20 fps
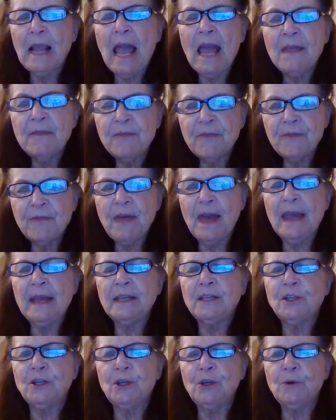And
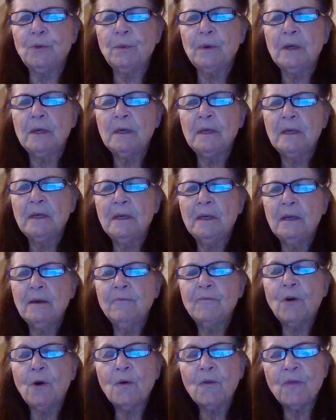thank you
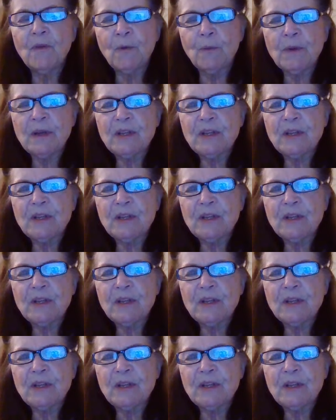for the